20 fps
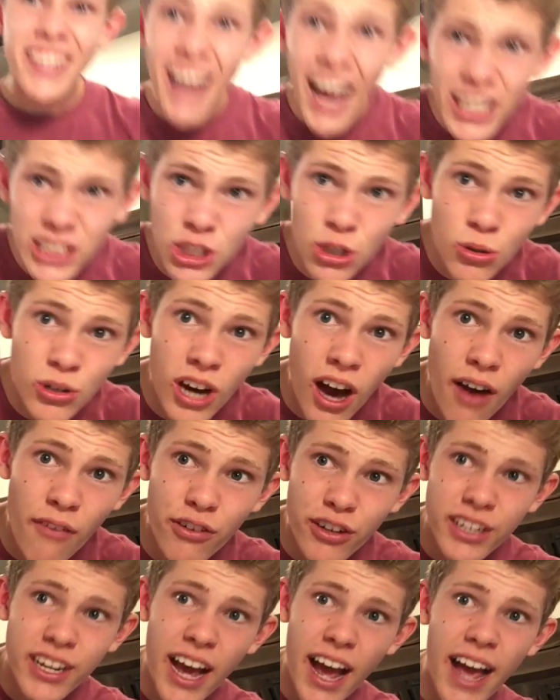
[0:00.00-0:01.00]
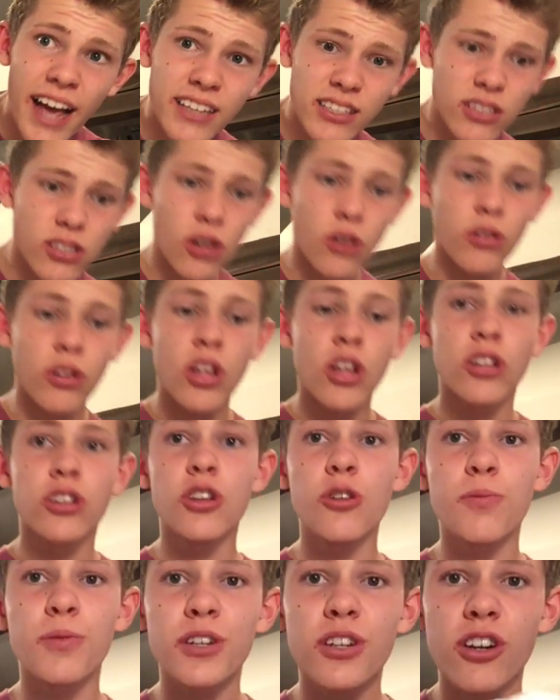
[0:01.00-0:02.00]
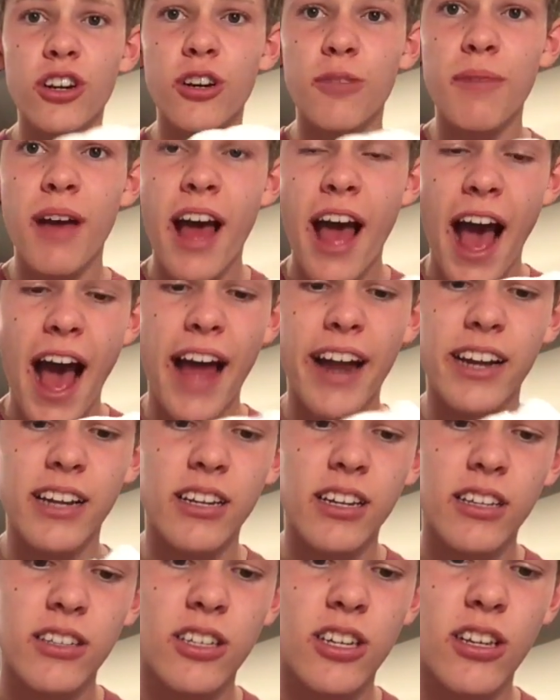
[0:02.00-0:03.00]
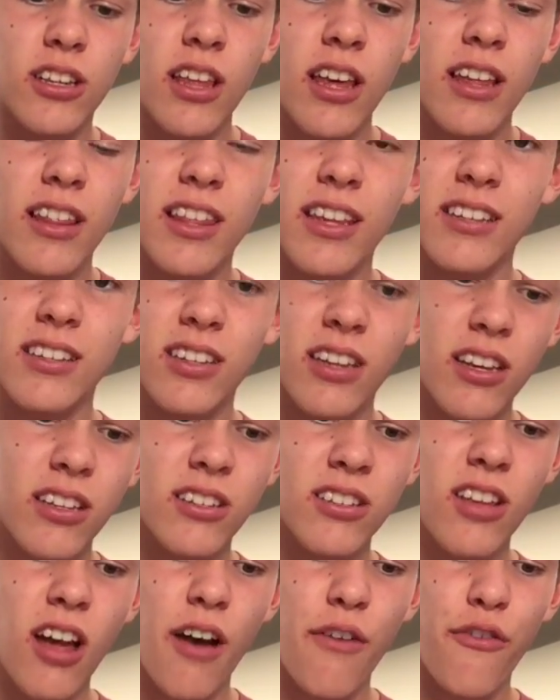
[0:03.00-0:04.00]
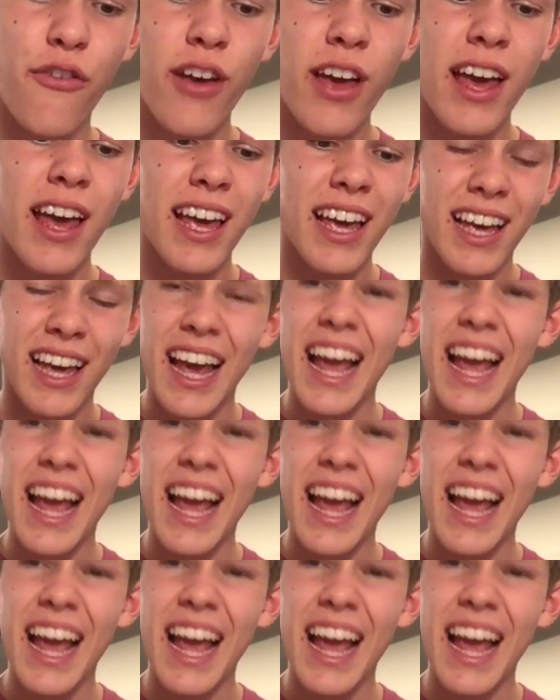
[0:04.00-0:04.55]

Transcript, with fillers: Got you covered, guys. So Lubriderm added to this stuff.